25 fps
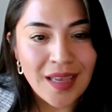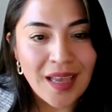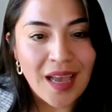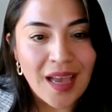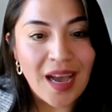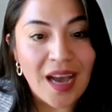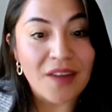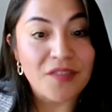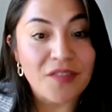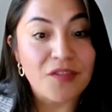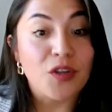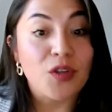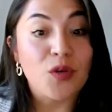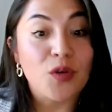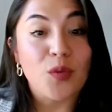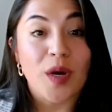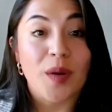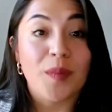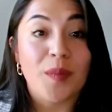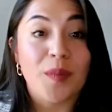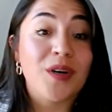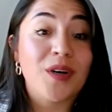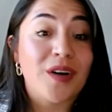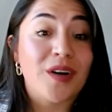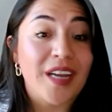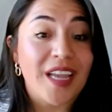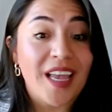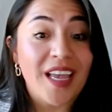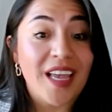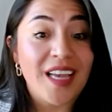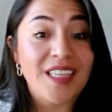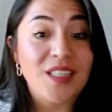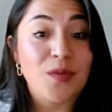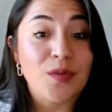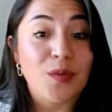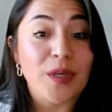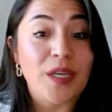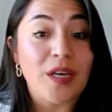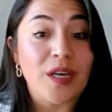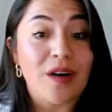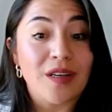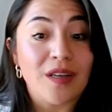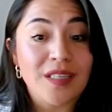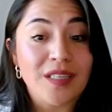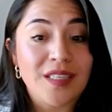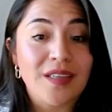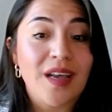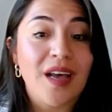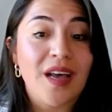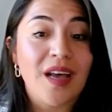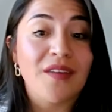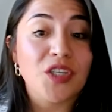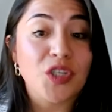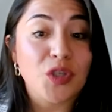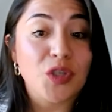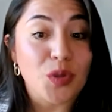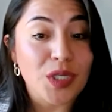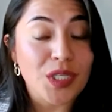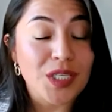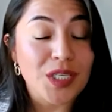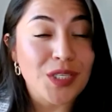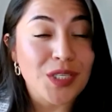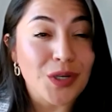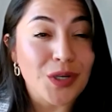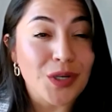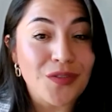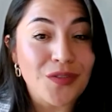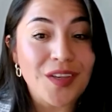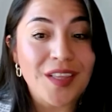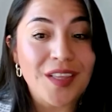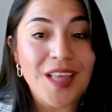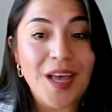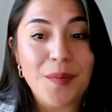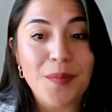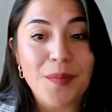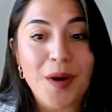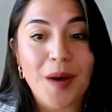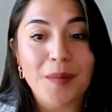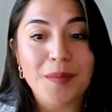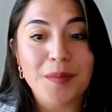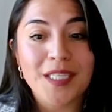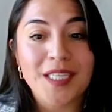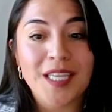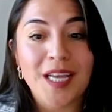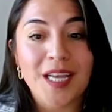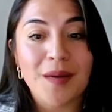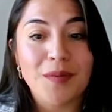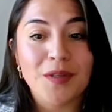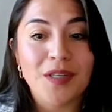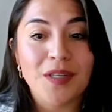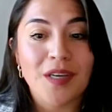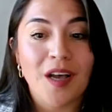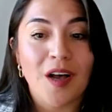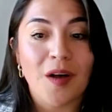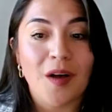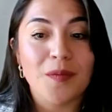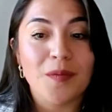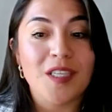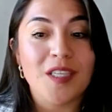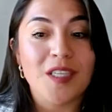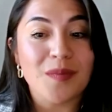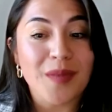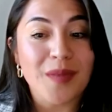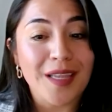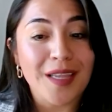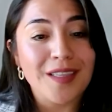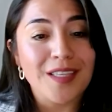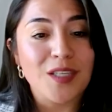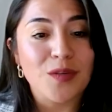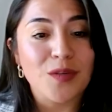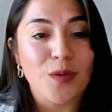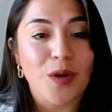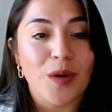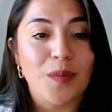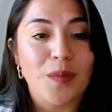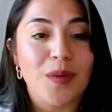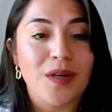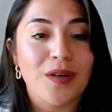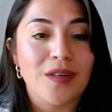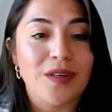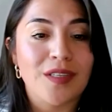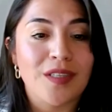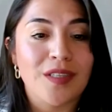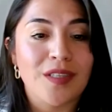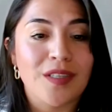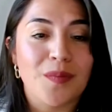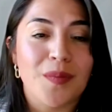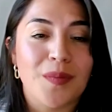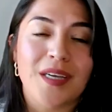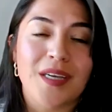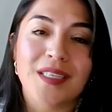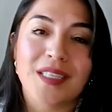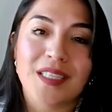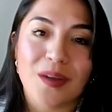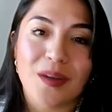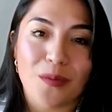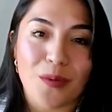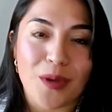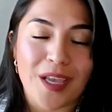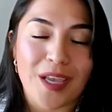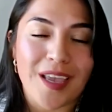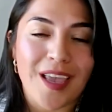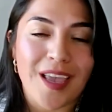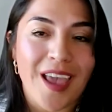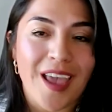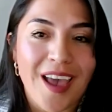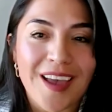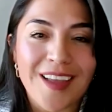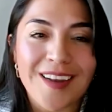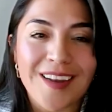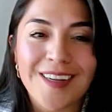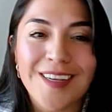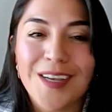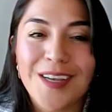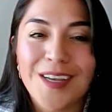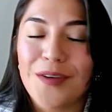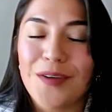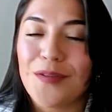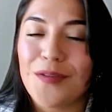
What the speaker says: After the webinar ends, we also have a short survey that pops up to help us make these webinars the best that we can.